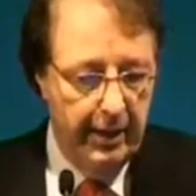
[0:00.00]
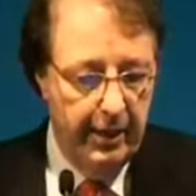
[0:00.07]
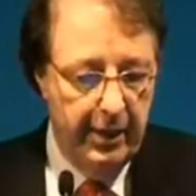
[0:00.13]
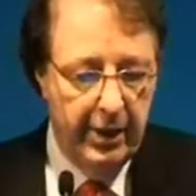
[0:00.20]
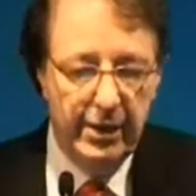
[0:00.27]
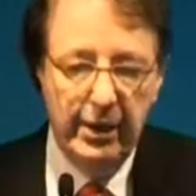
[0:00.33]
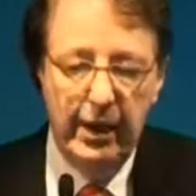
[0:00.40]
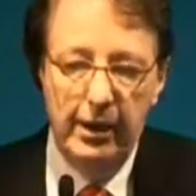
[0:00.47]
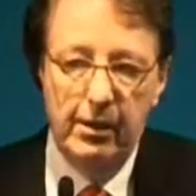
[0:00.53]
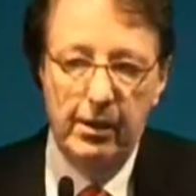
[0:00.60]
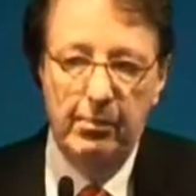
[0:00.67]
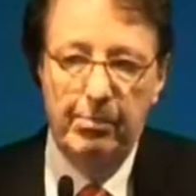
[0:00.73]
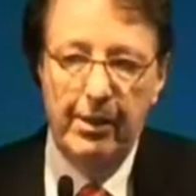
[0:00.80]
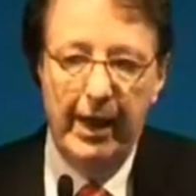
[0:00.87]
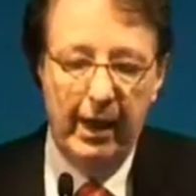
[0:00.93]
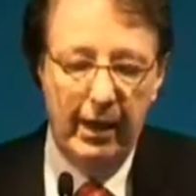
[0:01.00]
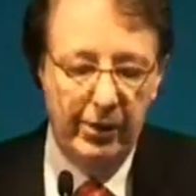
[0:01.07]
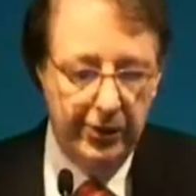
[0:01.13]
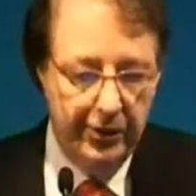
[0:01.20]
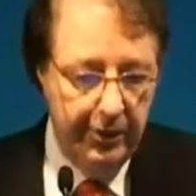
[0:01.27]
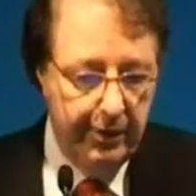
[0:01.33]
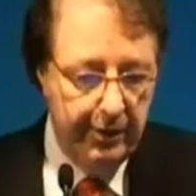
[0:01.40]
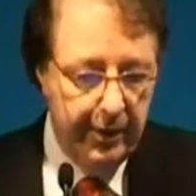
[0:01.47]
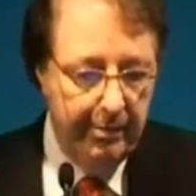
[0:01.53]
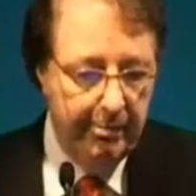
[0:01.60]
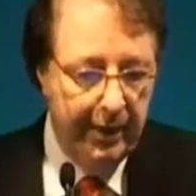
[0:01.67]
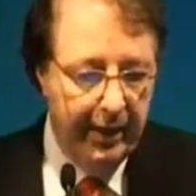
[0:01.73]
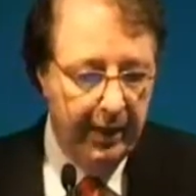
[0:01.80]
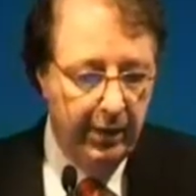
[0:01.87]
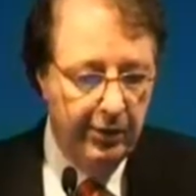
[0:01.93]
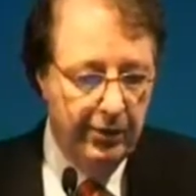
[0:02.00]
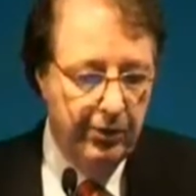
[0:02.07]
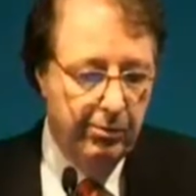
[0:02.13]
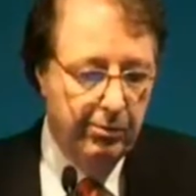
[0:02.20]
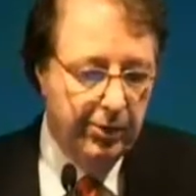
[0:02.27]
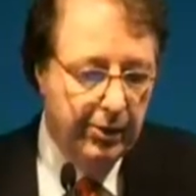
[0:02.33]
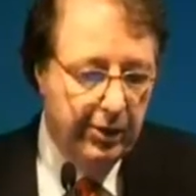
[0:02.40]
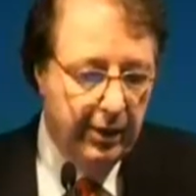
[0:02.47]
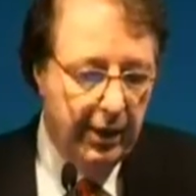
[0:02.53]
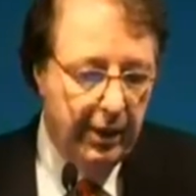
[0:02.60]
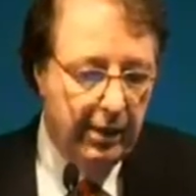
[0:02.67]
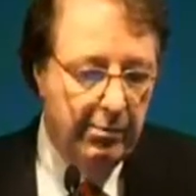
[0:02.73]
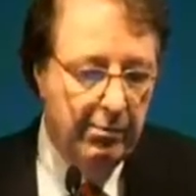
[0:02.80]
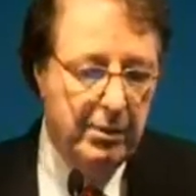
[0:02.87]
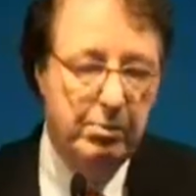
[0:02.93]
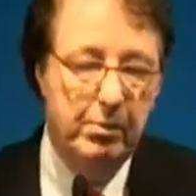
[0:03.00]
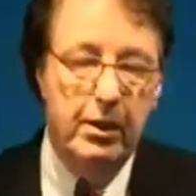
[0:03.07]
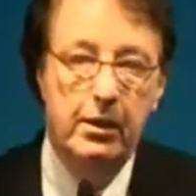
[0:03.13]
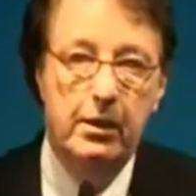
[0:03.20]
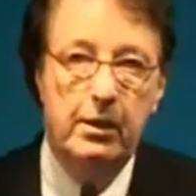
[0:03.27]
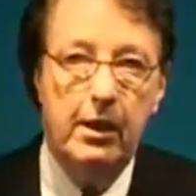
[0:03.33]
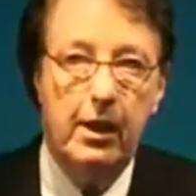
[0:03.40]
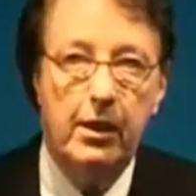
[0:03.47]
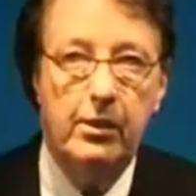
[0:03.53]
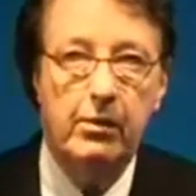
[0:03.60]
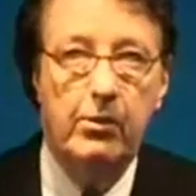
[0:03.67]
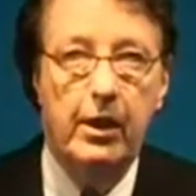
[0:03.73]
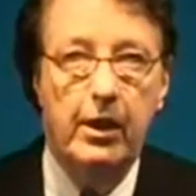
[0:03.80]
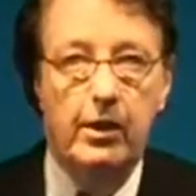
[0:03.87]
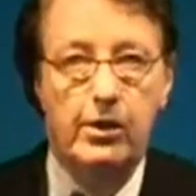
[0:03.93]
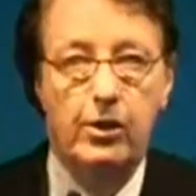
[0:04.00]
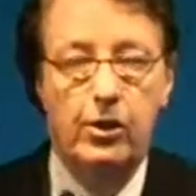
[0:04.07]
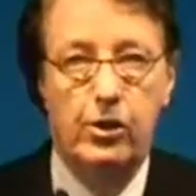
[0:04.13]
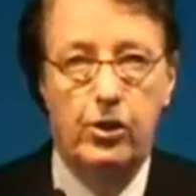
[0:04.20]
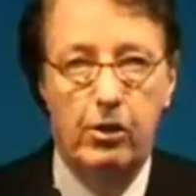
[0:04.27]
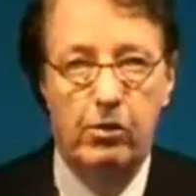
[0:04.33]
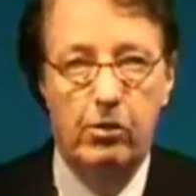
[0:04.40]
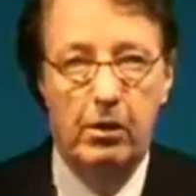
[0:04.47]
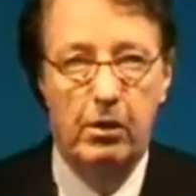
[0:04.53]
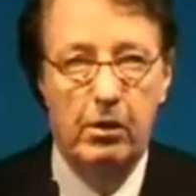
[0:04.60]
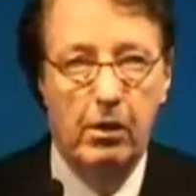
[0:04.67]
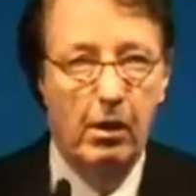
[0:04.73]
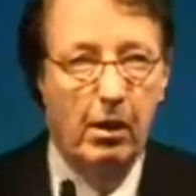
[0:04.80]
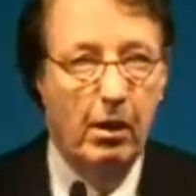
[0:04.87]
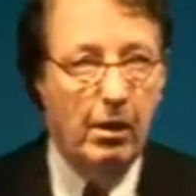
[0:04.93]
In the center panels, the 3 panels, you will see that between January and June,